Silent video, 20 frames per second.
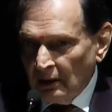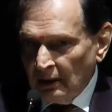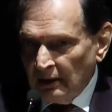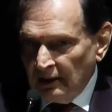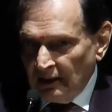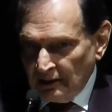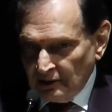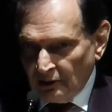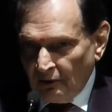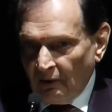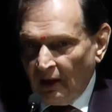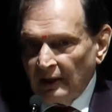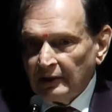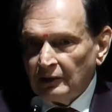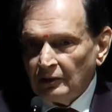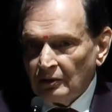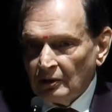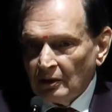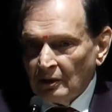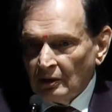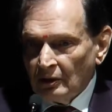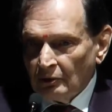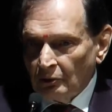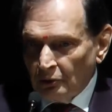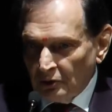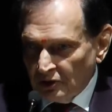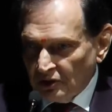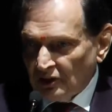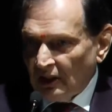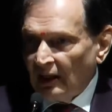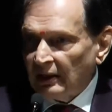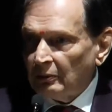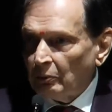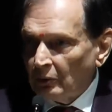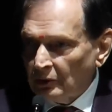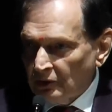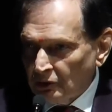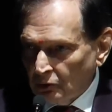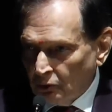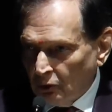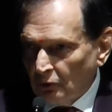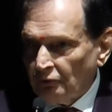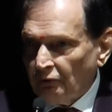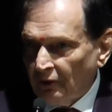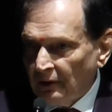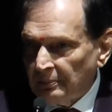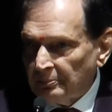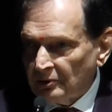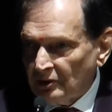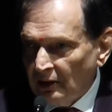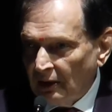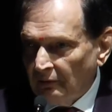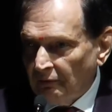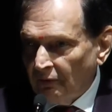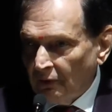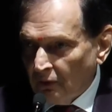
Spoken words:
He has a right to decide what is good for himself